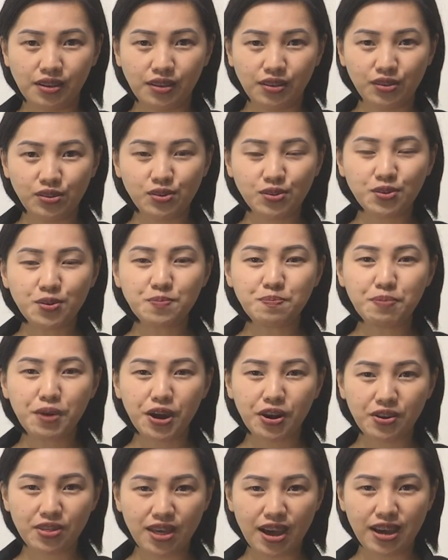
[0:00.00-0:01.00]
To
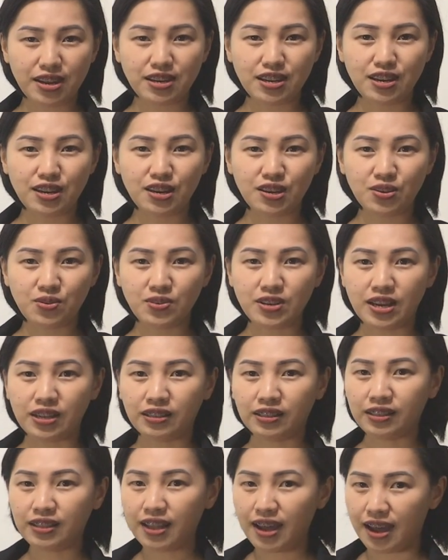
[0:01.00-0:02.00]
compare that in a UDL
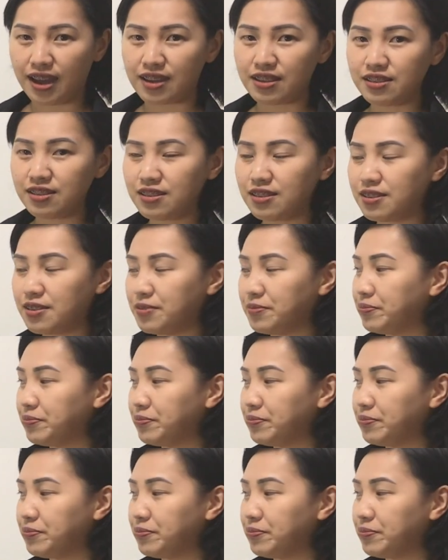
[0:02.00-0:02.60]
class,